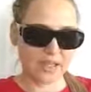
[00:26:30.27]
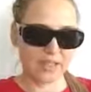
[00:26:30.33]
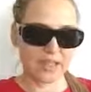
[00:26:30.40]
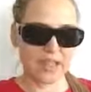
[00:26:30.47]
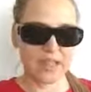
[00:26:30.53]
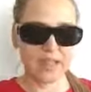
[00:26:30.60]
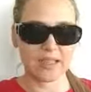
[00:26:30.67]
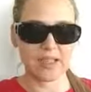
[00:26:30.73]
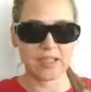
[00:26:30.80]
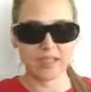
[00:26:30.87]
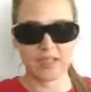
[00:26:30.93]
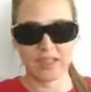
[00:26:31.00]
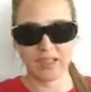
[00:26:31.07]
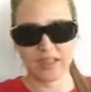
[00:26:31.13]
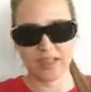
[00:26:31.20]
And
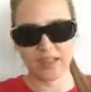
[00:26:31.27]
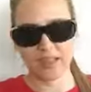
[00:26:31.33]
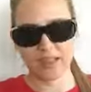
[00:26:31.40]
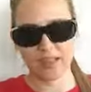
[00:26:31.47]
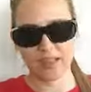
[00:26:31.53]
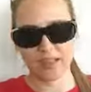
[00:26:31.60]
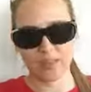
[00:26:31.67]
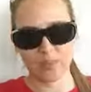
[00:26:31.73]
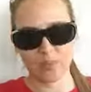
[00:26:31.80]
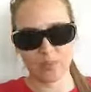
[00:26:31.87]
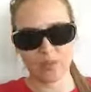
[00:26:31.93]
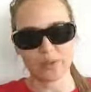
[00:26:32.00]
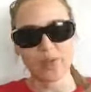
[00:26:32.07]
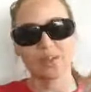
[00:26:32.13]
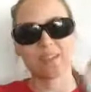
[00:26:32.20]
here in the
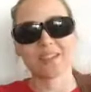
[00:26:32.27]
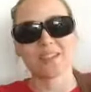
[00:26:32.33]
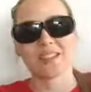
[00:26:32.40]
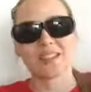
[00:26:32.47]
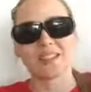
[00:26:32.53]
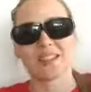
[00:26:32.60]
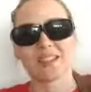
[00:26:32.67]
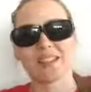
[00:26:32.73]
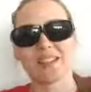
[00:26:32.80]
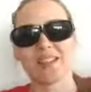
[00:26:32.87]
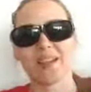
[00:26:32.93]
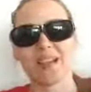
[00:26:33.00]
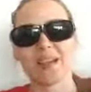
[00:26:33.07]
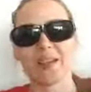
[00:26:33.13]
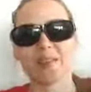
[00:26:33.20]
bottom, it
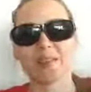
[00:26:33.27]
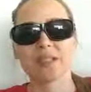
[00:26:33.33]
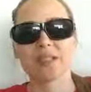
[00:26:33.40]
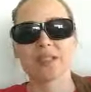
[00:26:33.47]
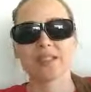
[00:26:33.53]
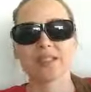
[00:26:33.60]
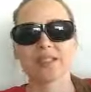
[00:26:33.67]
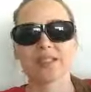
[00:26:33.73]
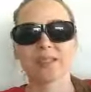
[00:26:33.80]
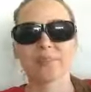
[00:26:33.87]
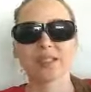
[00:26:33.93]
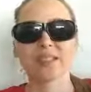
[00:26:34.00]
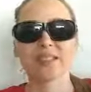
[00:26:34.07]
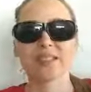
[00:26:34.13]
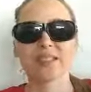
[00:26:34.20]
names the
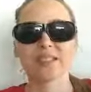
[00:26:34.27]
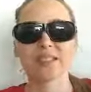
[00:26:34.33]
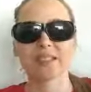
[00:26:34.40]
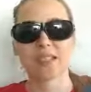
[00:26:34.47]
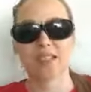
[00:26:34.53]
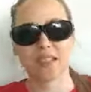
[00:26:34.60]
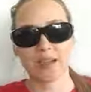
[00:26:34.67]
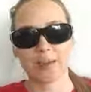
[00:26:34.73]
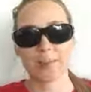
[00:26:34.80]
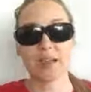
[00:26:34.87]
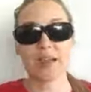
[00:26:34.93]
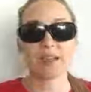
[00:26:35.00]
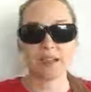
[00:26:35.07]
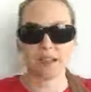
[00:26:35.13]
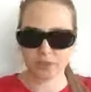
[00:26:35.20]
medicines that
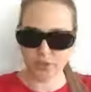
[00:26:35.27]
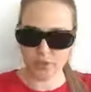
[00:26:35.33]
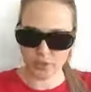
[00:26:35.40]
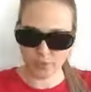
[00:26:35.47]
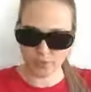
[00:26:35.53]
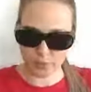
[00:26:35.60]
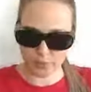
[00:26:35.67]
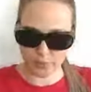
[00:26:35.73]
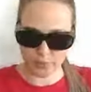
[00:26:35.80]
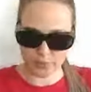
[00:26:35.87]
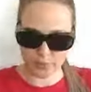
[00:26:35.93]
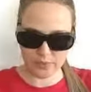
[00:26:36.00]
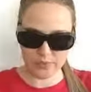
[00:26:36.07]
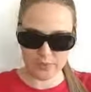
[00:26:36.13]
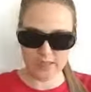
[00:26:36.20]
I'm allergic to.
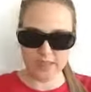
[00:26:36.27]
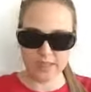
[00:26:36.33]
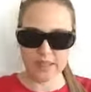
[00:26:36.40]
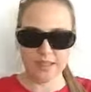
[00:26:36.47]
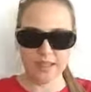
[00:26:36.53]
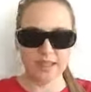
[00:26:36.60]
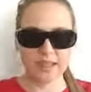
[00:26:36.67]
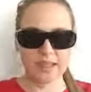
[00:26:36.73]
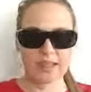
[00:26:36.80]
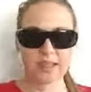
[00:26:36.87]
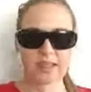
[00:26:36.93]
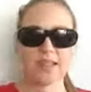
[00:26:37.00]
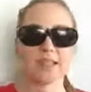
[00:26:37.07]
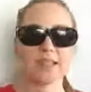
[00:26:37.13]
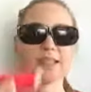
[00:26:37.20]

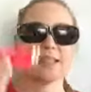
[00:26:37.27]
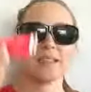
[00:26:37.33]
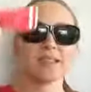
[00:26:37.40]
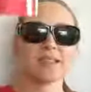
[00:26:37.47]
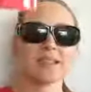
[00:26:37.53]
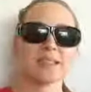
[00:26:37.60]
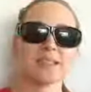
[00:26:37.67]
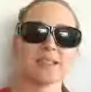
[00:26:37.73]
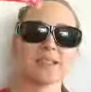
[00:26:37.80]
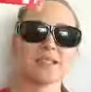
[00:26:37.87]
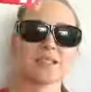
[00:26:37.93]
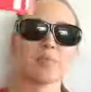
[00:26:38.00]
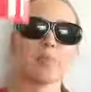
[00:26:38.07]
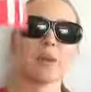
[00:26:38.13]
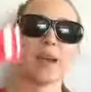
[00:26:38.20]
And then
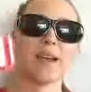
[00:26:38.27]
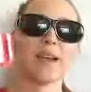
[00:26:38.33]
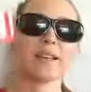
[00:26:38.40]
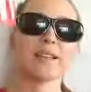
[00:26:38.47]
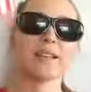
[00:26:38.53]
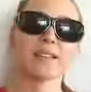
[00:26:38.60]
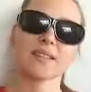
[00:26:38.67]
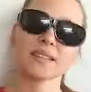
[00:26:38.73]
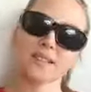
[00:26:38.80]
this band